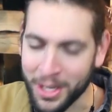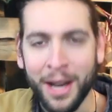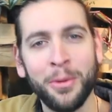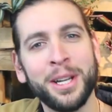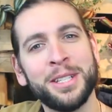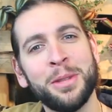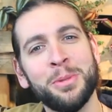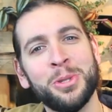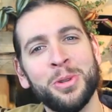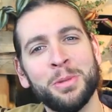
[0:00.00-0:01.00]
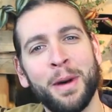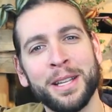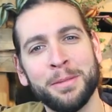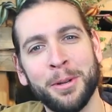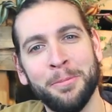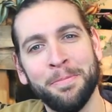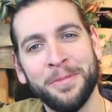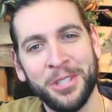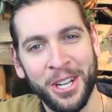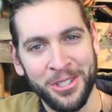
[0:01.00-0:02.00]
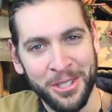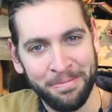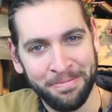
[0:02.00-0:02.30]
and I will get to them as soon as possible. Cheers.